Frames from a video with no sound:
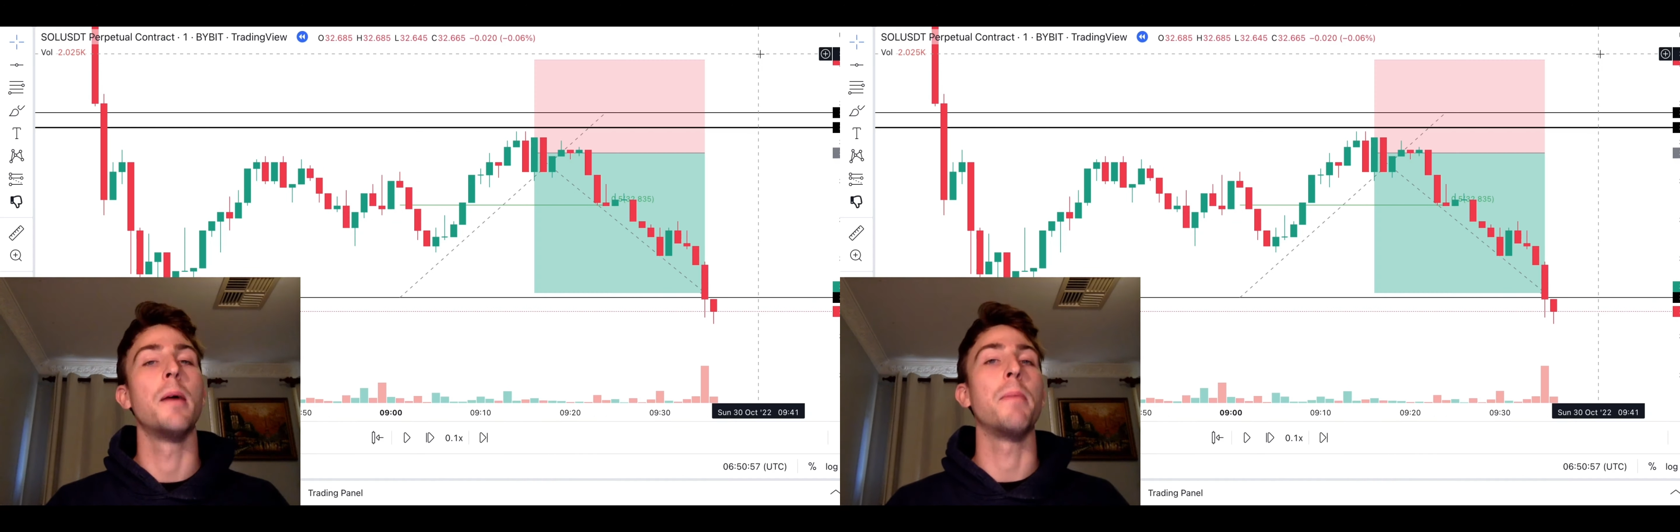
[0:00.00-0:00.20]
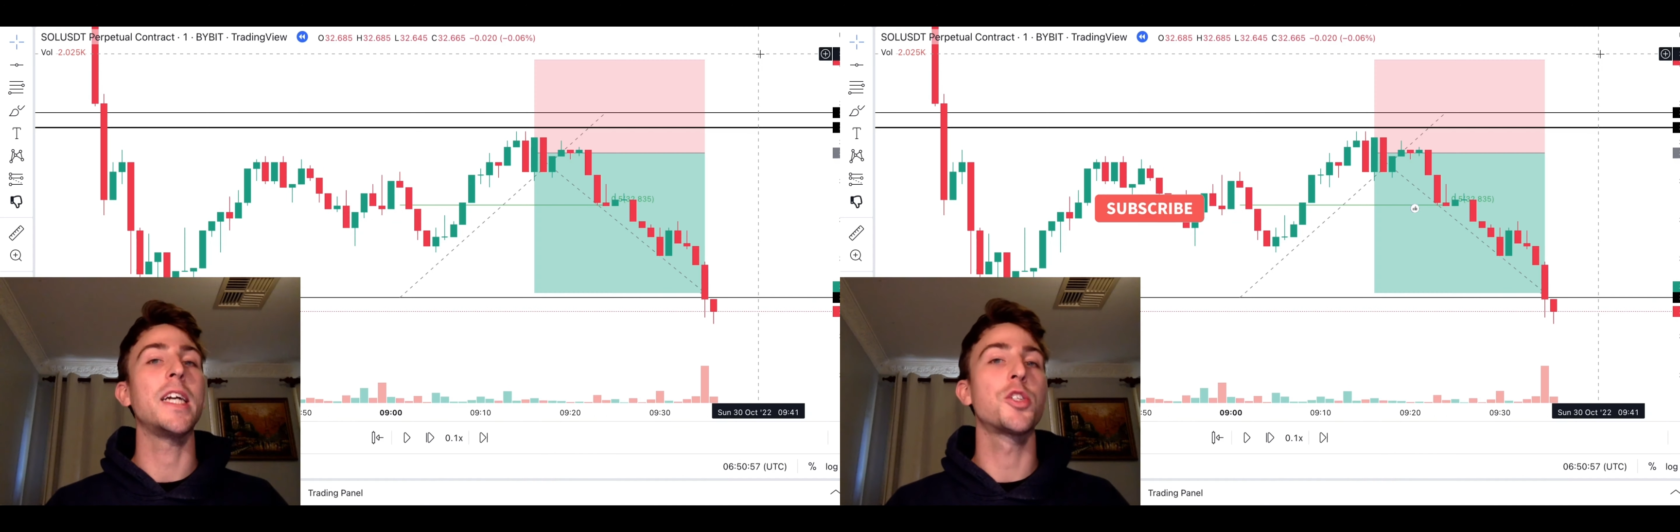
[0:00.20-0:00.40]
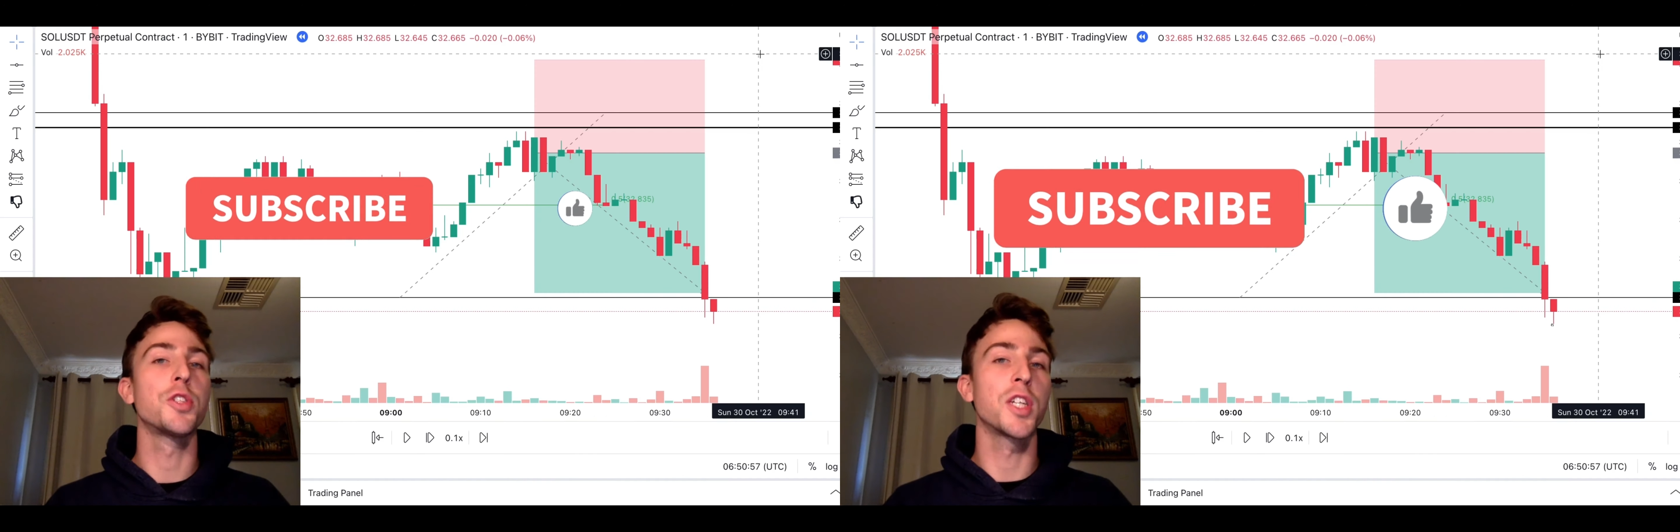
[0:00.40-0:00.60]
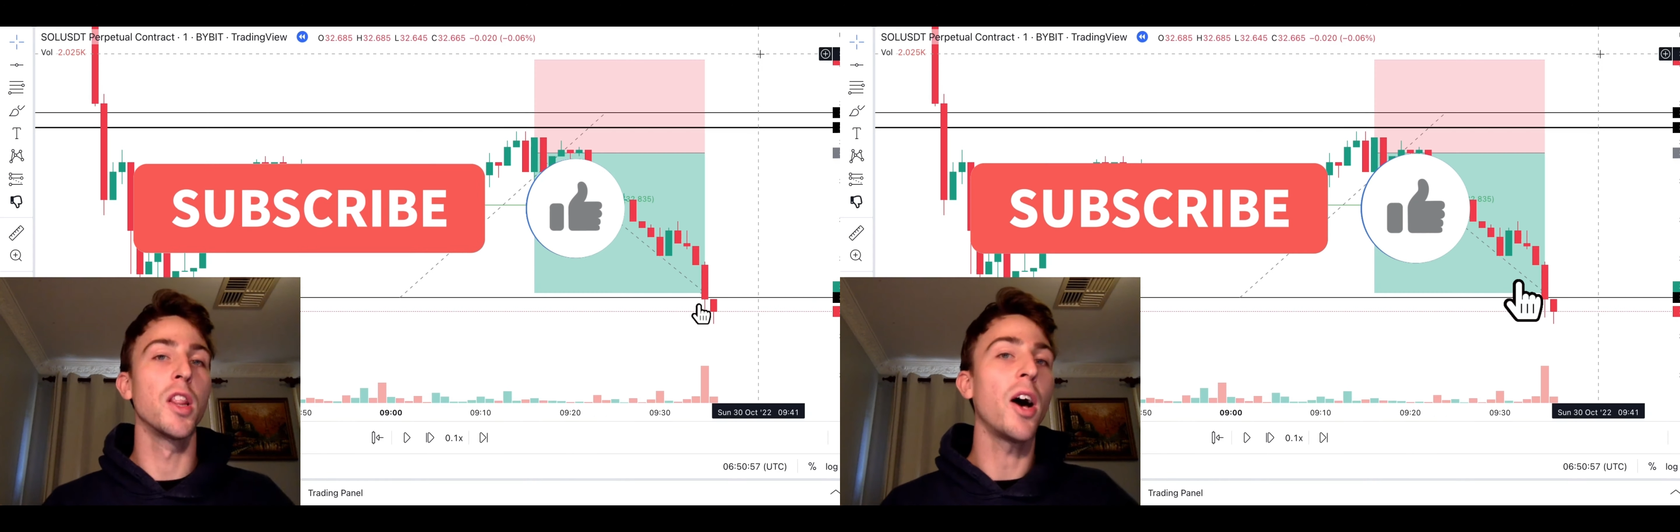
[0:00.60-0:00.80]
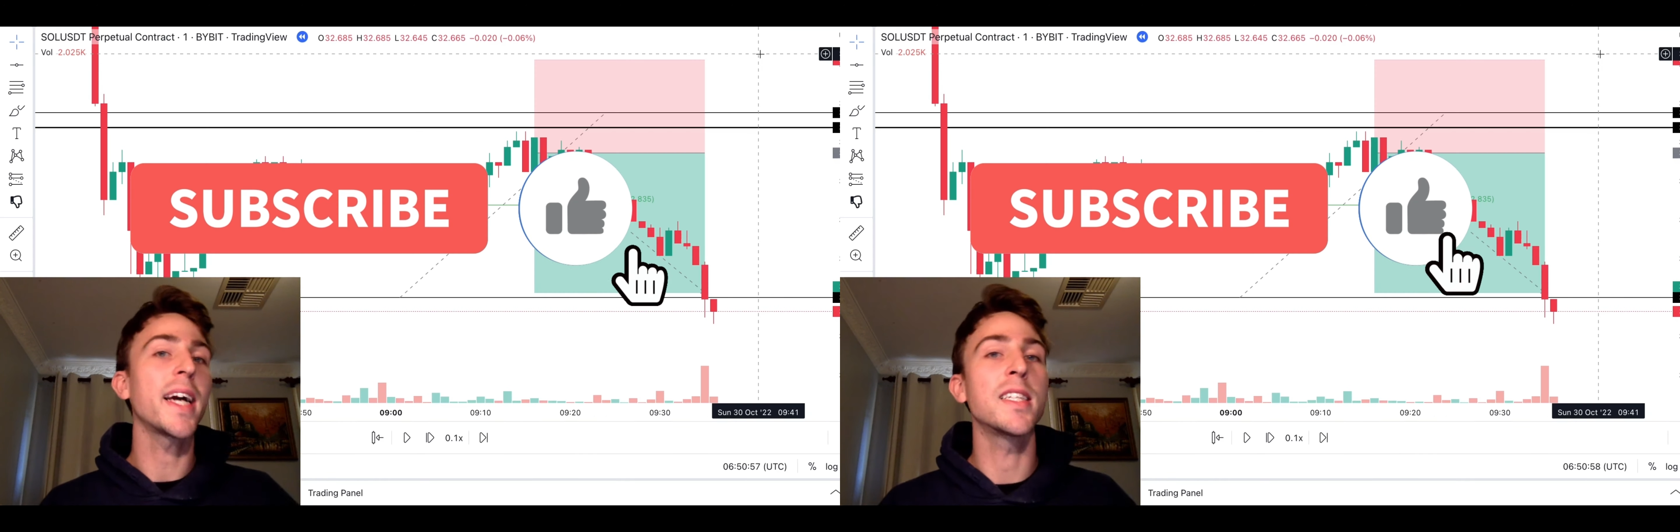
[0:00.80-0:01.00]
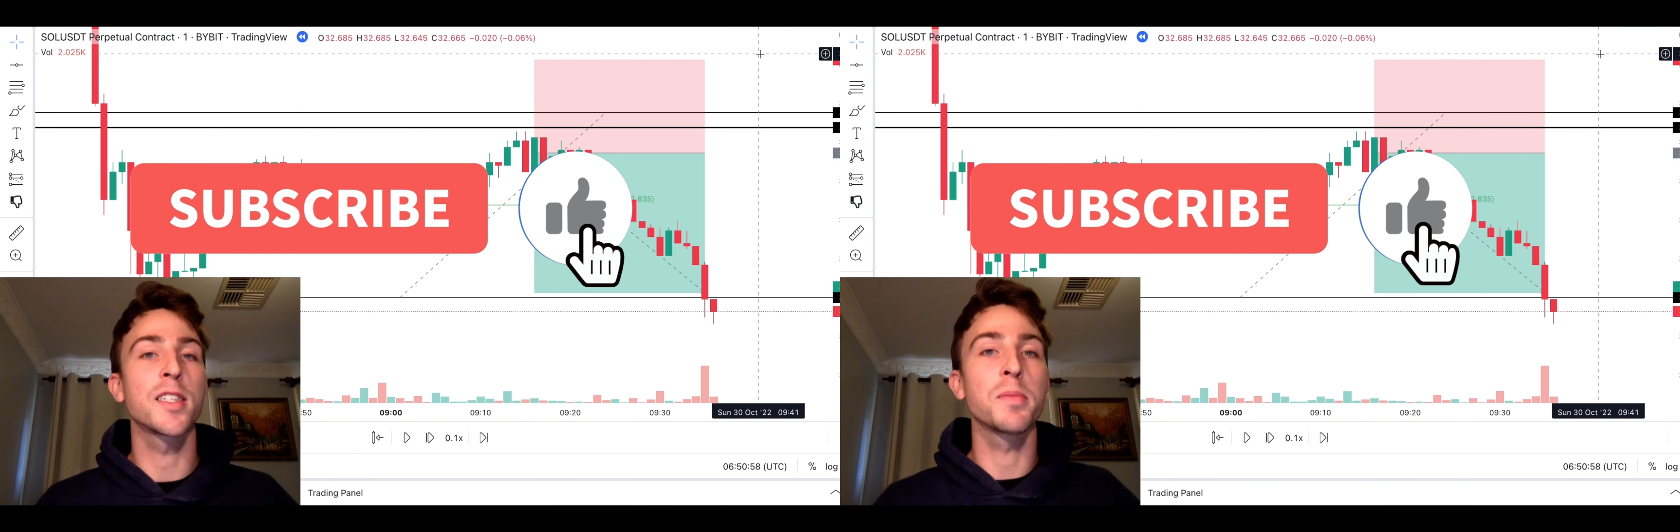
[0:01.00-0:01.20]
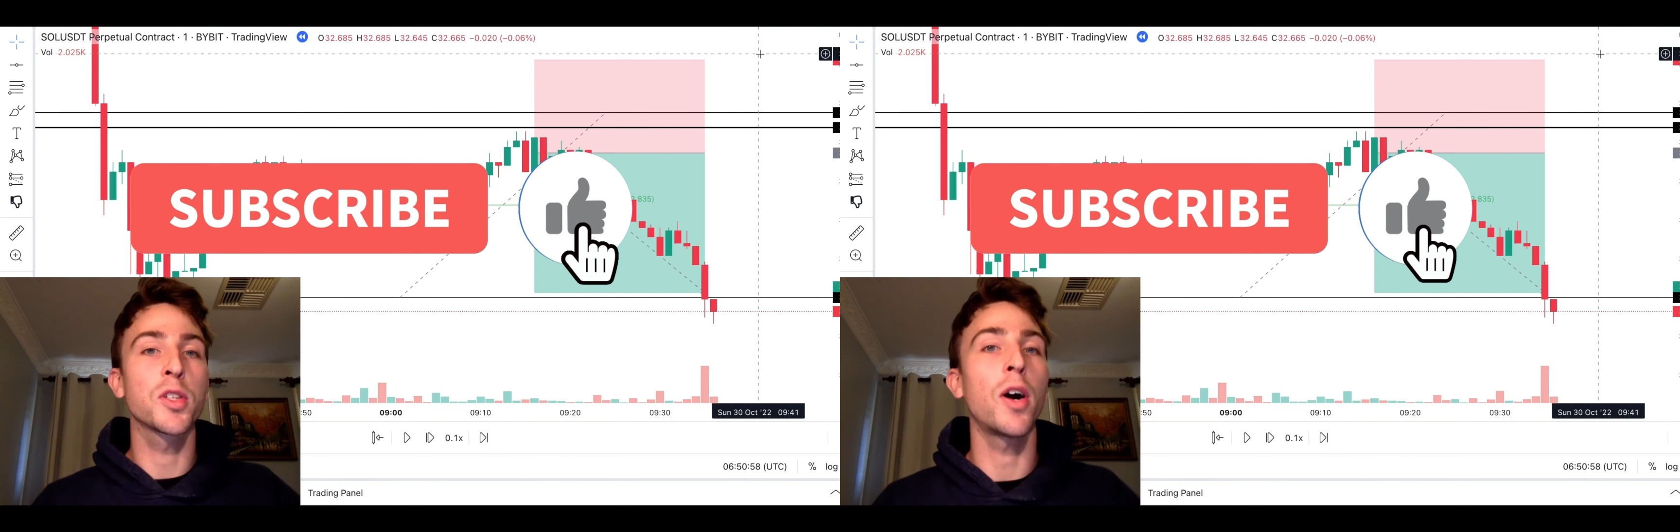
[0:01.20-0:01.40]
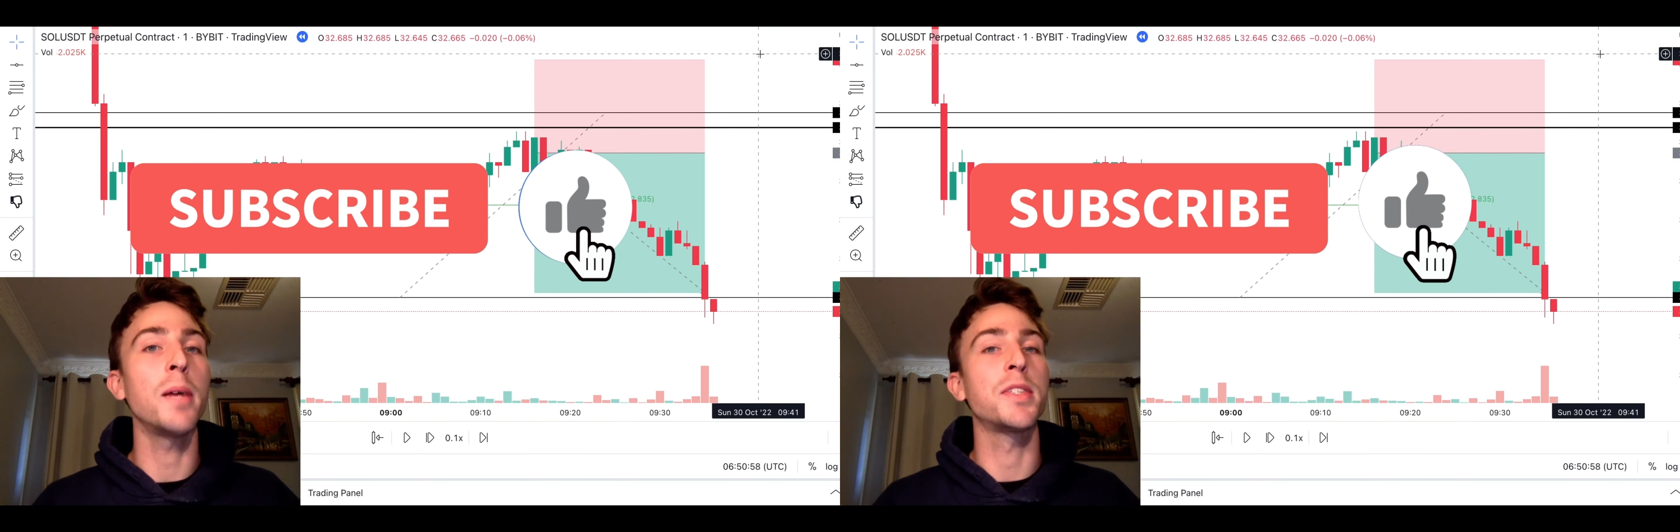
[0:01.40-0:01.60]
Make sure to like and
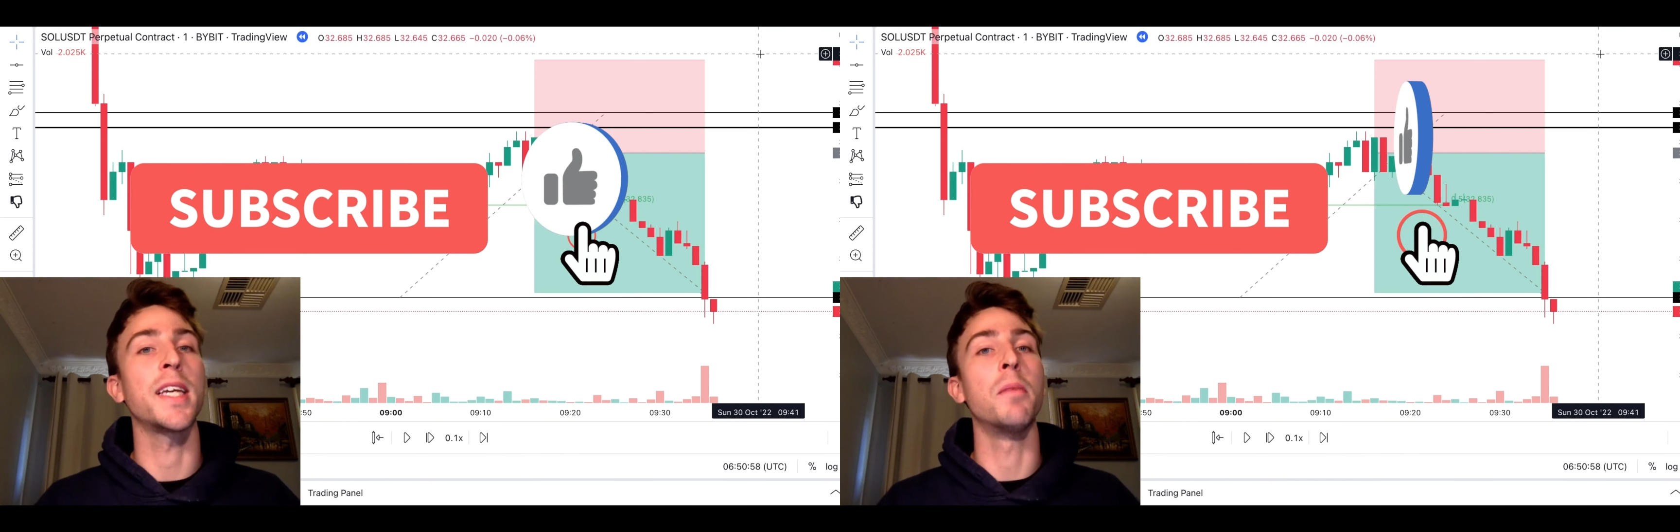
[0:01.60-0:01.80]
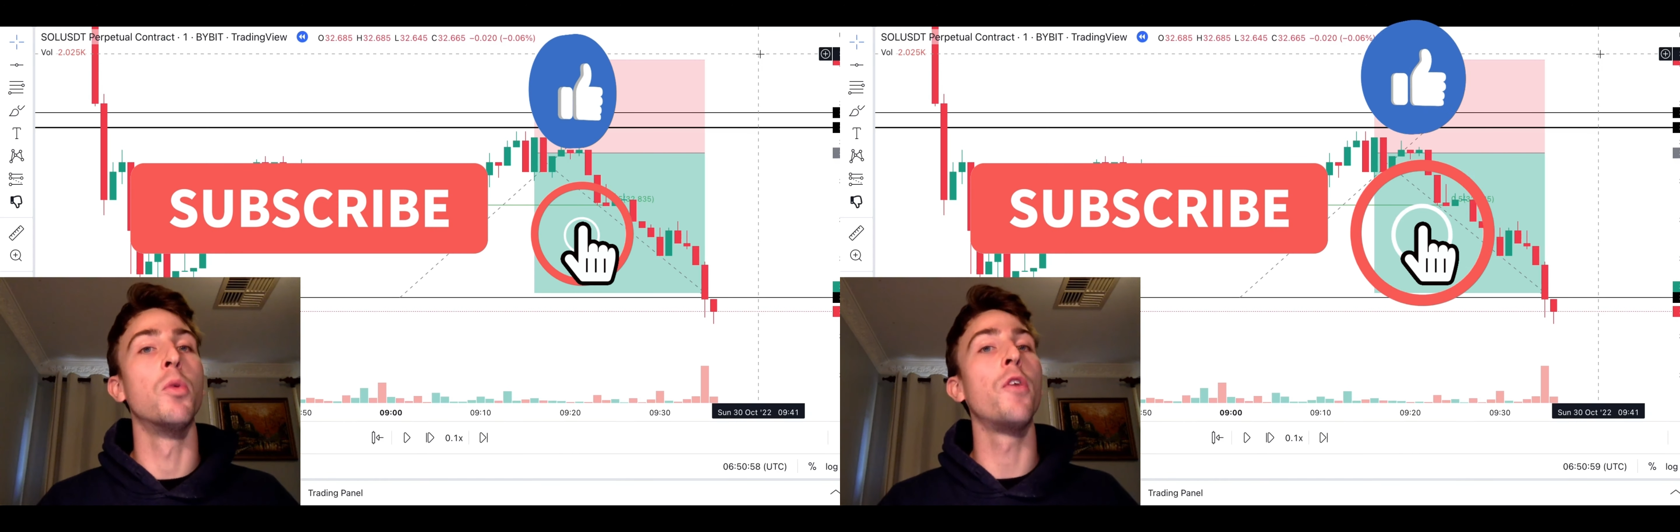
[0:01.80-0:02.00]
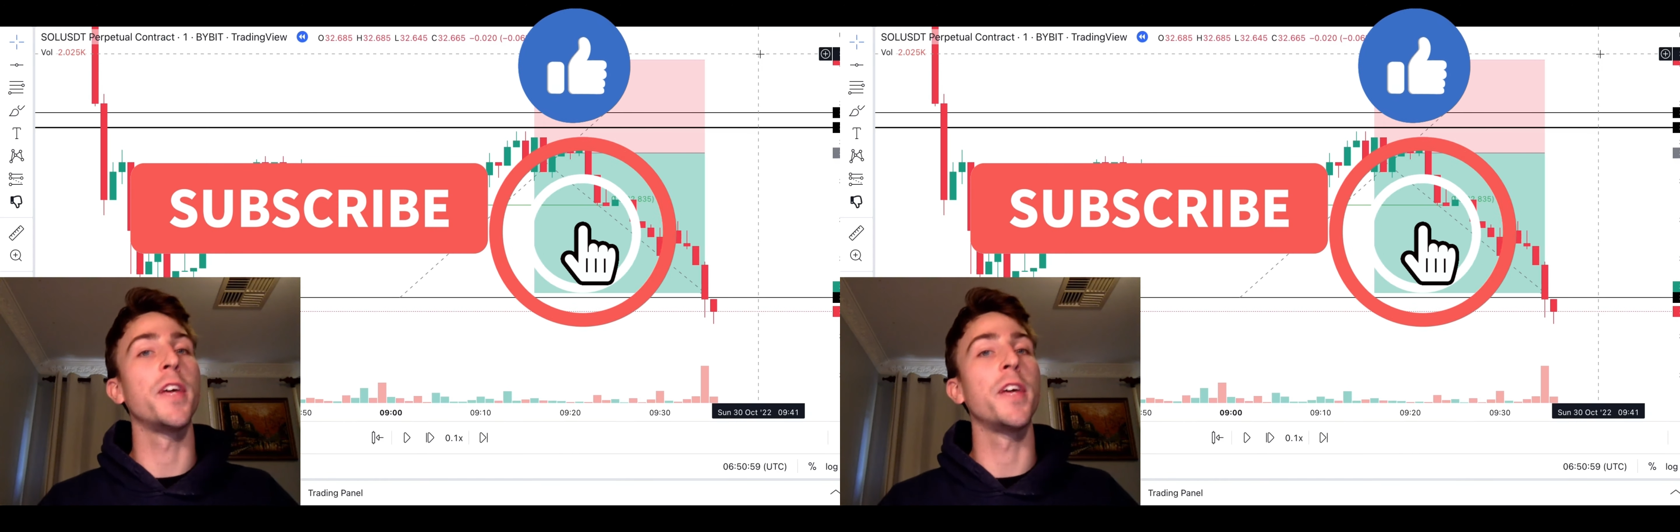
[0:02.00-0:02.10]
subscribe to get more